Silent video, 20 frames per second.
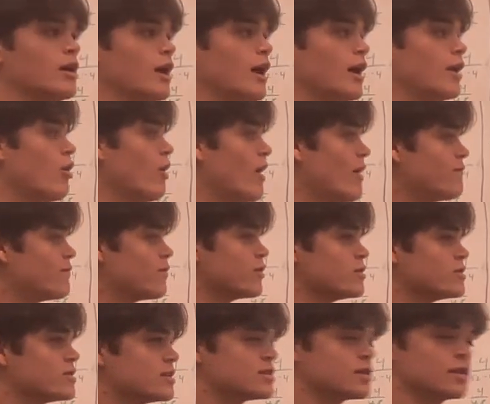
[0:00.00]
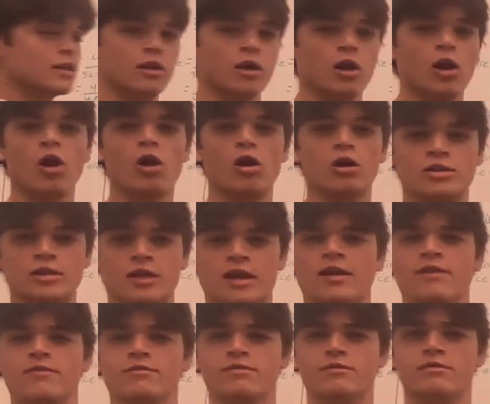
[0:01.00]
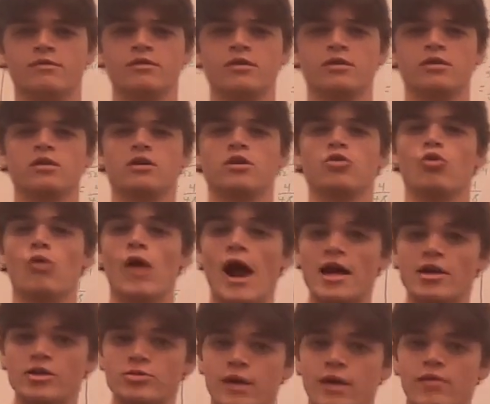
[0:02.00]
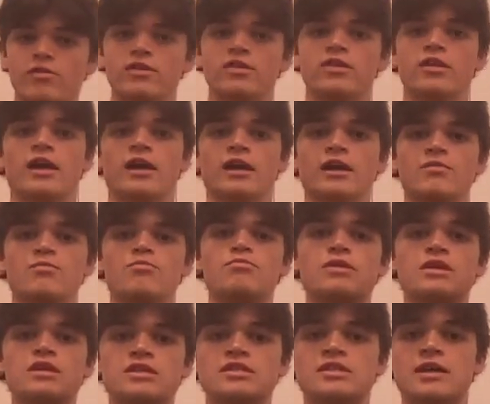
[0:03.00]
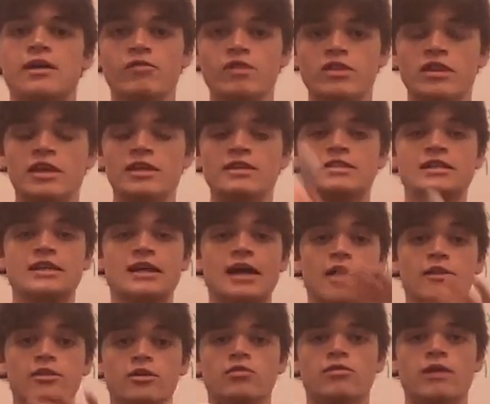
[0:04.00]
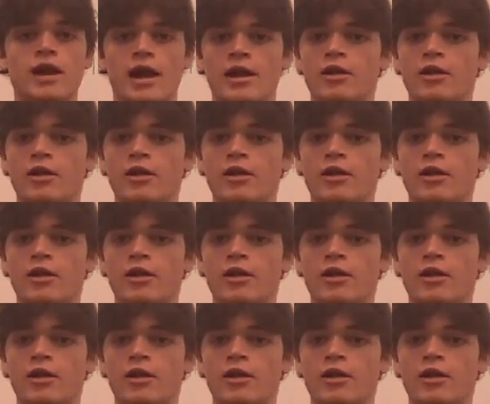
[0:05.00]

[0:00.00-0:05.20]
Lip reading: I know at first it's a little hard to kind of grasp everything and piece everything together, right?